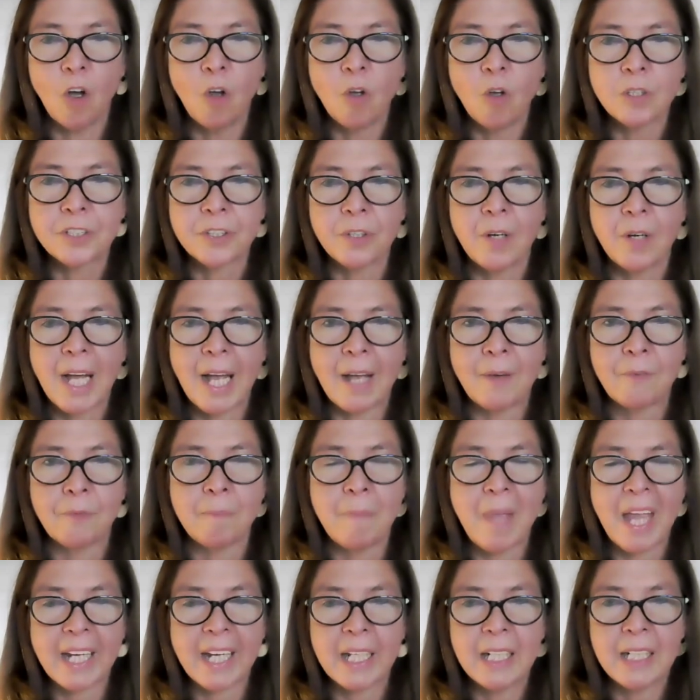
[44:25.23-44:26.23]
also have
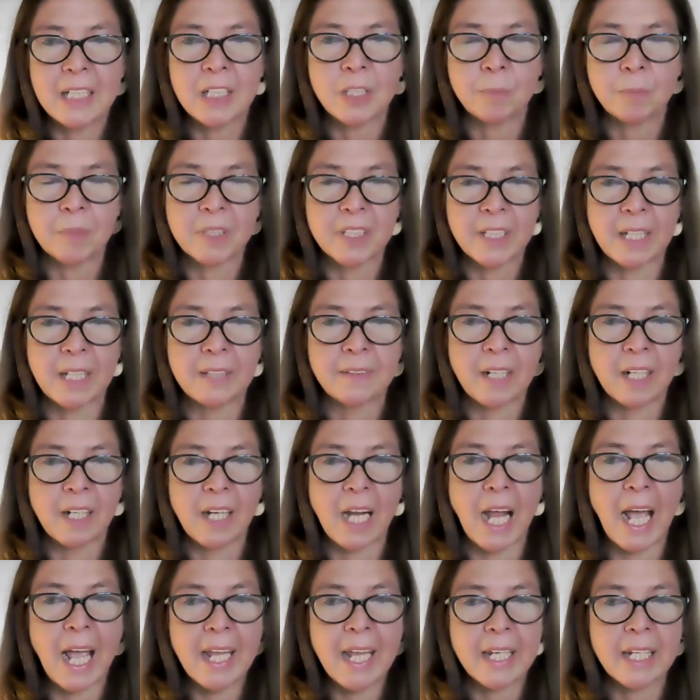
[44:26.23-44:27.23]
mechanisms
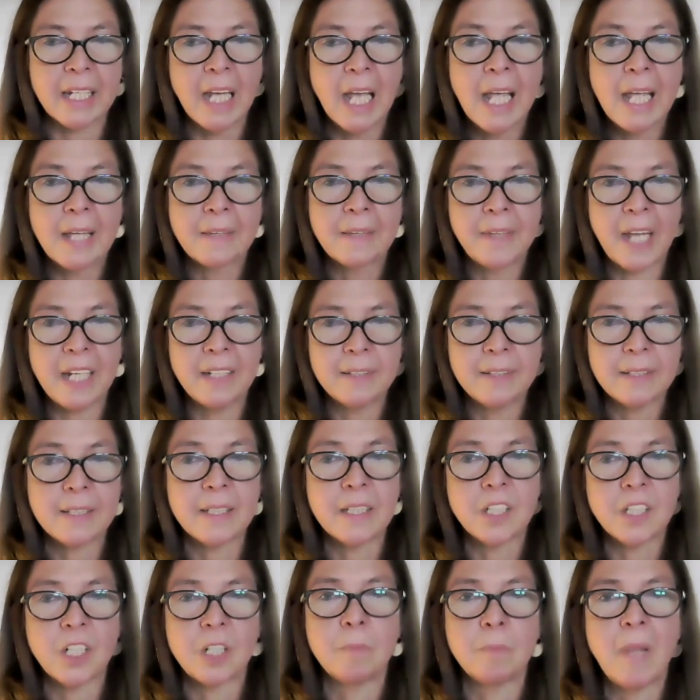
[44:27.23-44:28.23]
underlying their
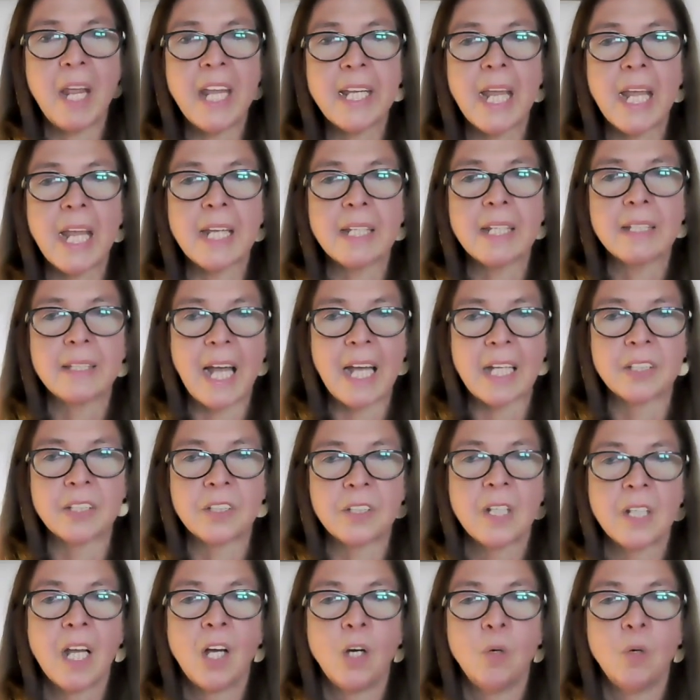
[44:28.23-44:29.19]
decision making that